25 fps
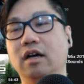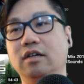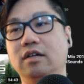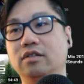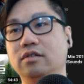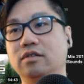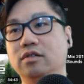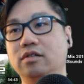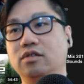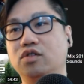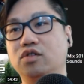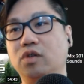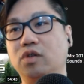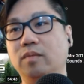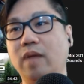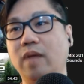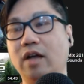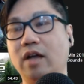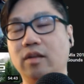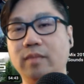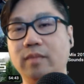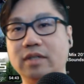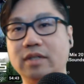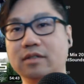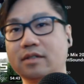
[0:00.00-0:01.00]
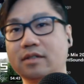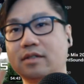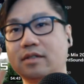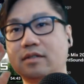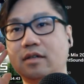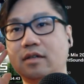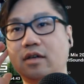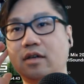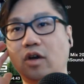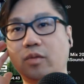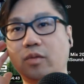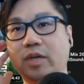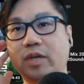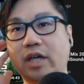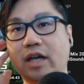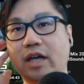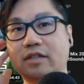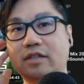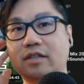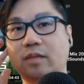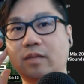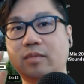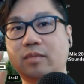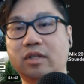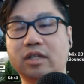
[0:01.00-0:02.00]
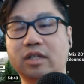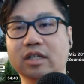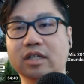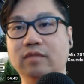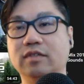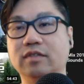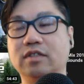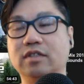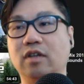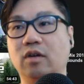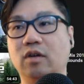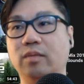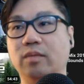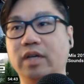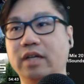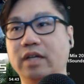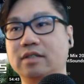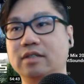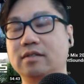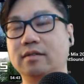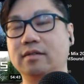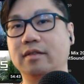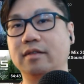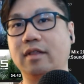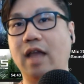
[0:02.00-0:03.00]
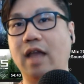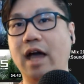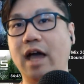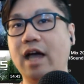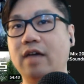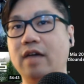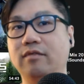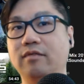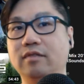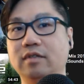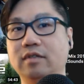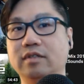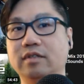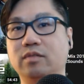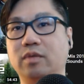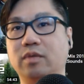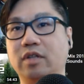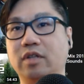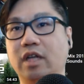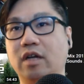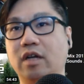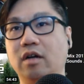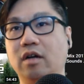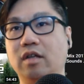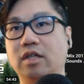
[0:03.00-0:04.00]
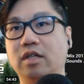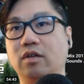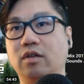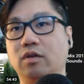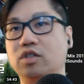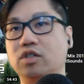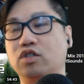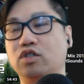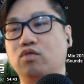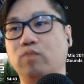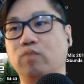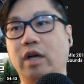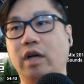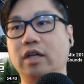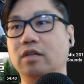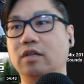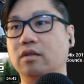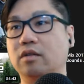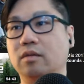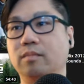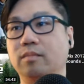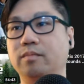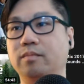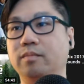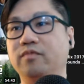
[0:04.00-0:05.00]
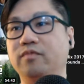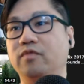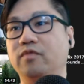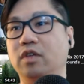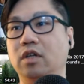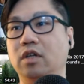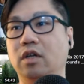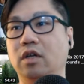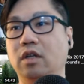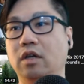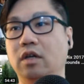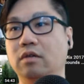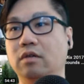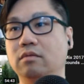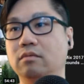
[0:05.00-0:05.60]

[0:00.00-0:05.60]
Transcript: Stream Elements OBS, I believe it's OBS Live is what they call it, or just regular vanilla.